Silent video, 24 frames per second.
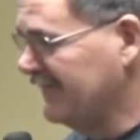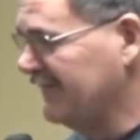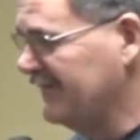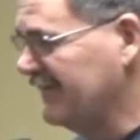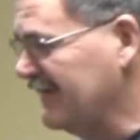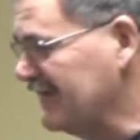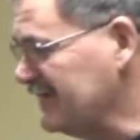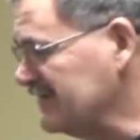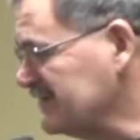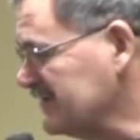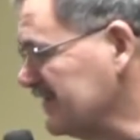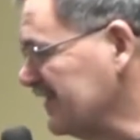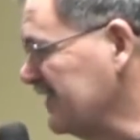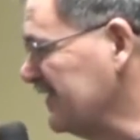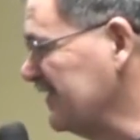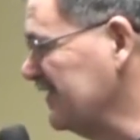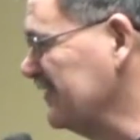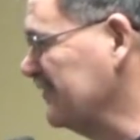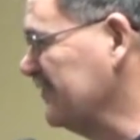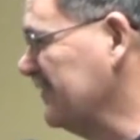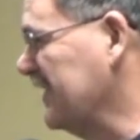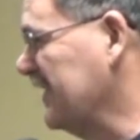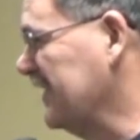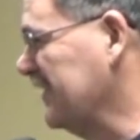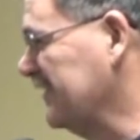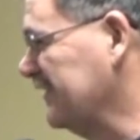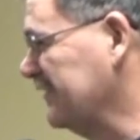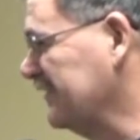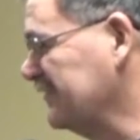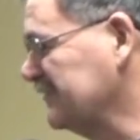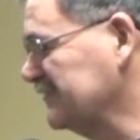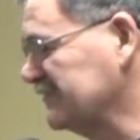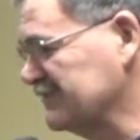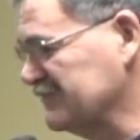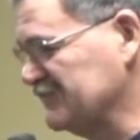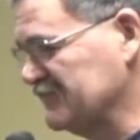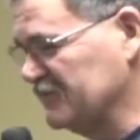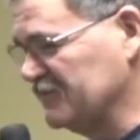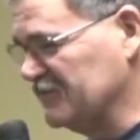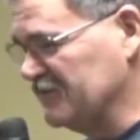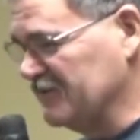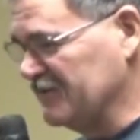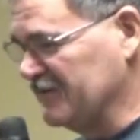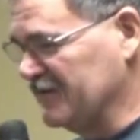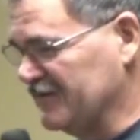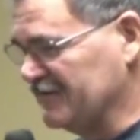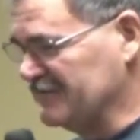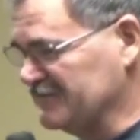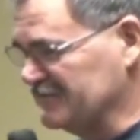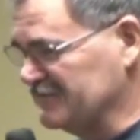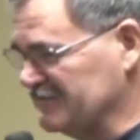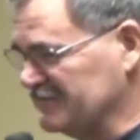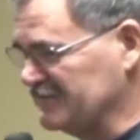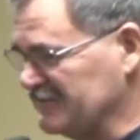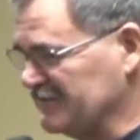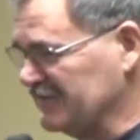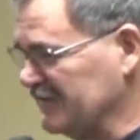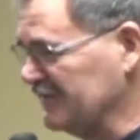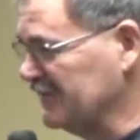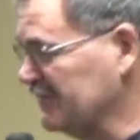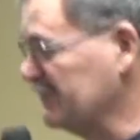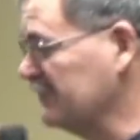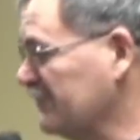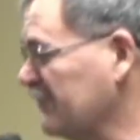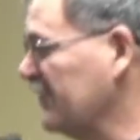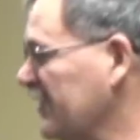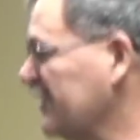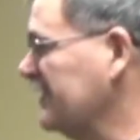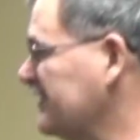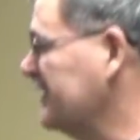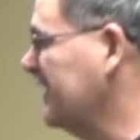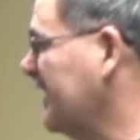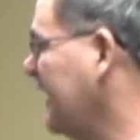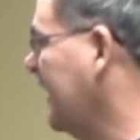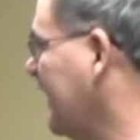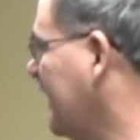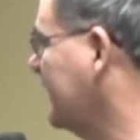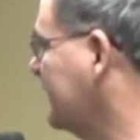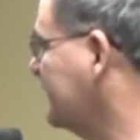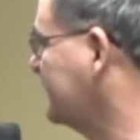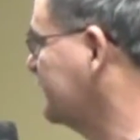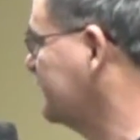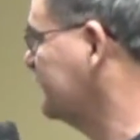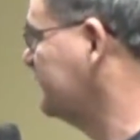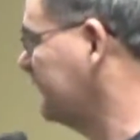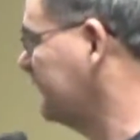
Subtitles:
and I was thinking about a little story I was going to tell to break the ice.